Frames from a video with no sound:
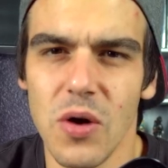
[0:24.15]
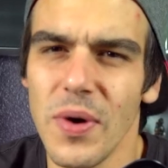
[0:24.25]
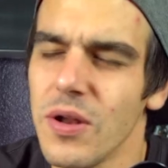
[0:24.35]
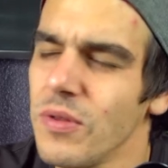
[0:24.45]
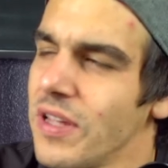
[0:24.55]
Oh
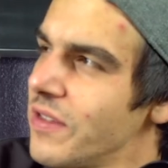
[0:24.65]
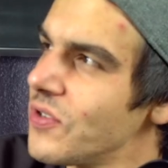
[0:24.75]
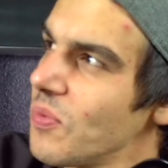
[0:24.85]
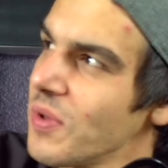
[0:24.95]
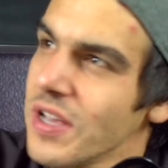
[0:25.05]
wait, hold on,
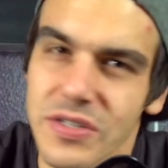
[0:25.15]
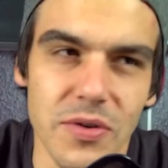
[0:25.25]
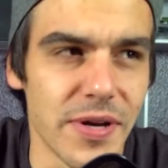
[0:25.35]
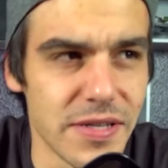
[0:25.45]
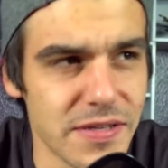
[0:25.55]
there's something else
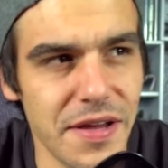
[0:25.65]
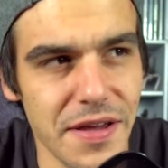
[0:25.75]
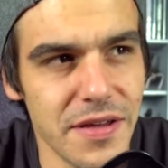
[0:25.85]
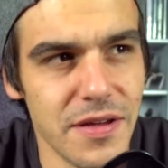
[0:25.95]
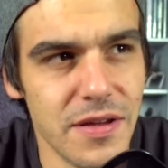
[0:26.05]
going on
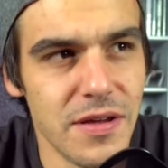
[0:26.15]
today.